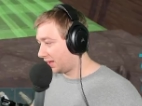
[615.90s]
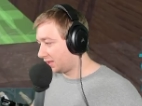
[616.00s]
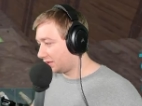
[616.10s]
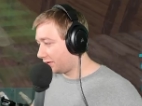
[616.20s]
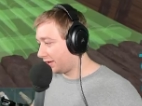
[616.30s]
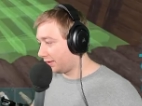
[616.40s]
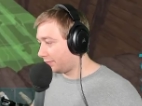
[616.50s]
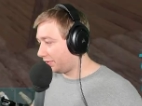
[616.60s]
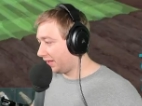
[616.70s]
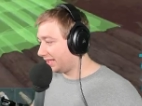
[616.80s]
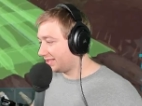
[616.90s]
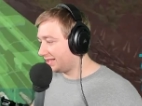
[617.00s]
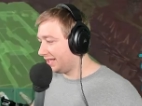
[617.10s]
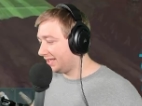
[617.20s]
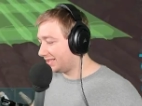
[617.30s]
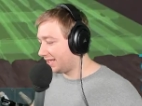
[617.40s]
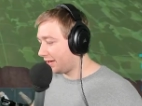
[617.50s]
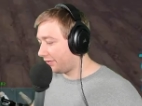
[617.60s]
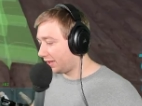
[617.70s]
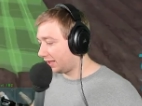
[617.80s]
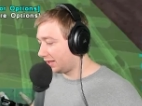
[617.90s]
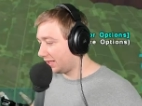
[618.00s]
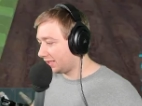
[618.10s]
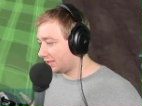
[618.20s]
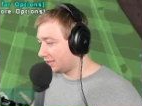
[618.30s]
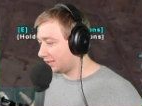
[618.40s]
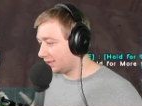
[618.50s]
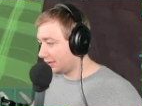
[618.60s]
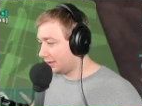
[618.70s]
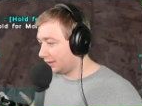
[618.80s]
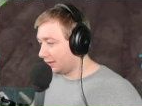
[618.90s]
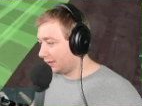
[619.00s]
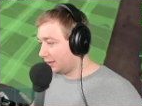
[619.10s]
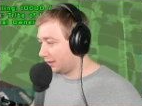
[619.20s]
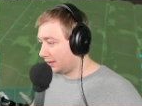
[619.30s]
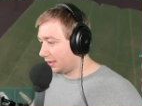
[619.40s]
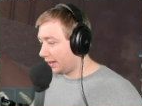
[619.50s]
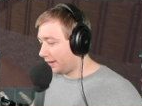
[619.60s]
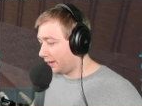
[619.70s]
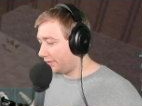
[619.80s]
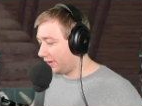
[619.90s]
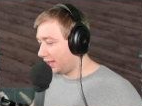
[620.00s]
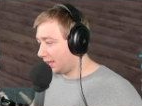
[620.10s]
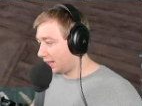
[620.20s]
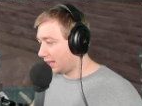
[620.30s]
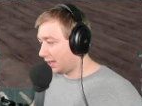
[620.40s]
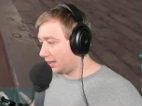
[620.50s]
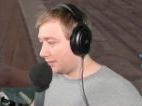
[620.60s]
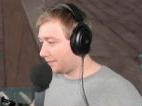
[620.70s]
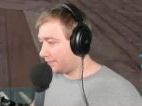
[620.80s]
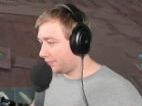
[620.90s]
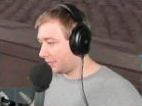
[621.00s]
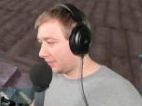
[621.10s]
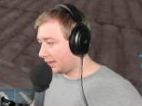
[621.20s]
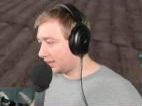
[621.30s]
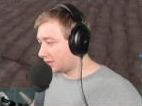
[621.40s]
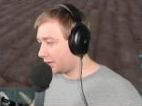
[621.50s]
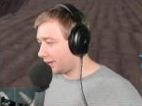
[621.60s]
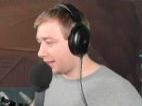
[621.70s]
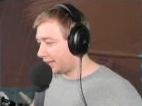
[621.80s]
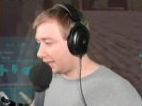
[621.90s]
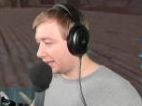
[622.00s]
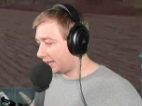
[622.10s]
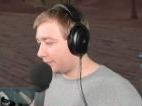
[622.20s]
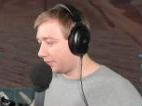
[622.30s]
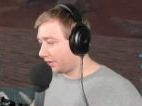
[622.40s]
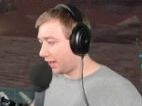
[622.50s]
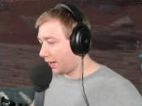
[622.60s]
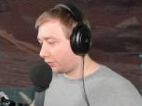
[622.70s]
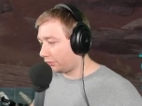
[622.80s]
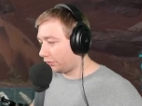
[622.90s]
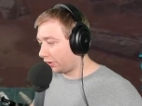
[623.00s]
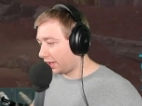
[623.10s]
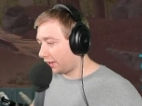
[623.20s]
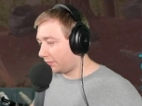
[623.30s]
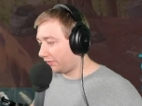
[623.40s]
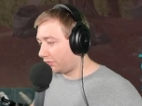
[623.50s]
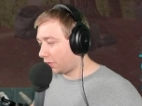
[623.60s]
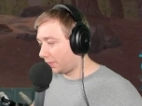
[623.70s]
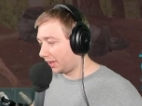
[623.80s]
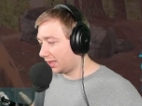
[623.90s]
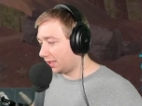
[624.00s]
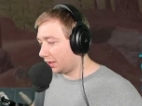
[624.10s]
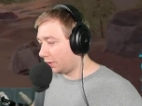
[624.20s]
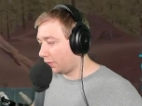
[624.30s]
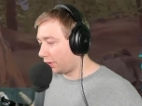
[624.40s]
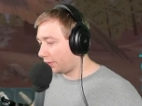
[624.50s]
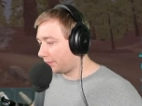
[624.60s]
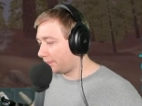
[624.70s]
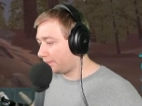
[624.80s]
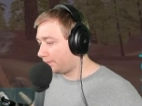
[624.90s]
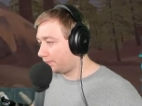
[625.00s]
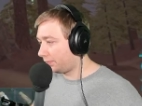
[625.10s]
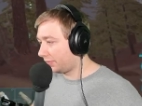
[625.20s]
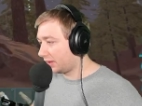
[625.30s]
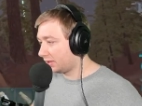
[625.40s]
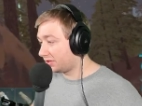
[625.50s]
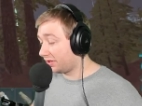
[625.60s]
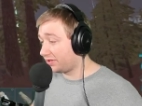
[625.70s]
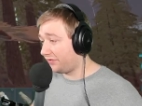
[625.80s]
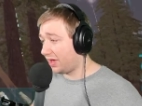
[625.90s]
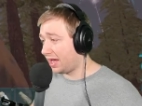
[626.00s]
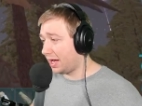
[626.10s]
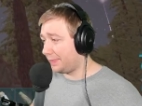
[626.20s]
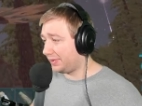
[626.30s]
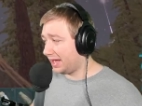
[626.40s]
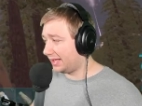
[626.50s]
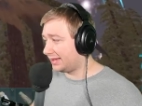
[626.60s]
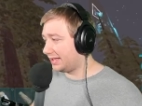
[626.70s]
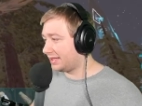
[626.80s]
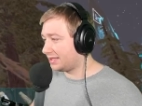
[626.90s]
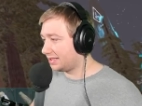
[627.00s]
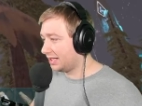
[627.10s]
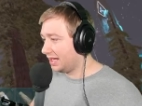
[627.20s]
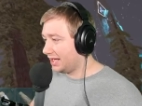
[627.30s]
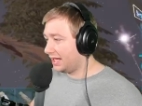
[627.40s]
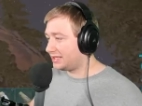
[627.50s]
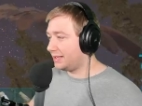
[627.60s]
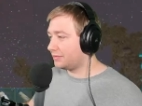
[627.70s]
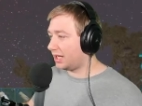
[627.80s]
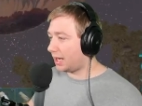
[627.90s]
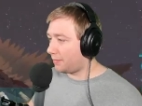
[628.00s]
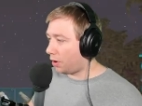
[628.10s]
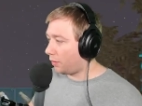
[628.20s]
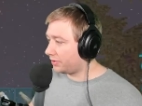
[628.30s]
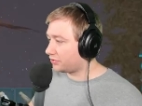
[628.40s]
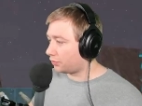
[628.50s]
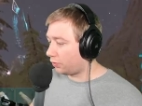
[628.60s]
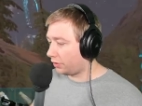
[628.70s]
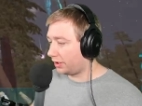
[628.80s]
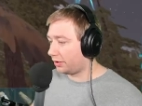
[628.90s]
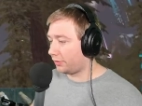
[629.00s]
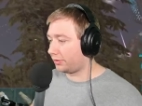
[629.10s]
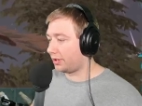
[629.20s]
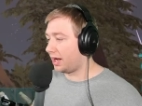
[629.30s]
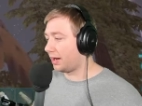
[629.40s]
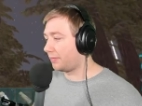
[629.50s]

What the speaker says: Let's go ahead and place these down like this. And then let's go ahead and get a big outer look at it before we continue on. So let's fly up like this. It seems like I'm always recording during the night.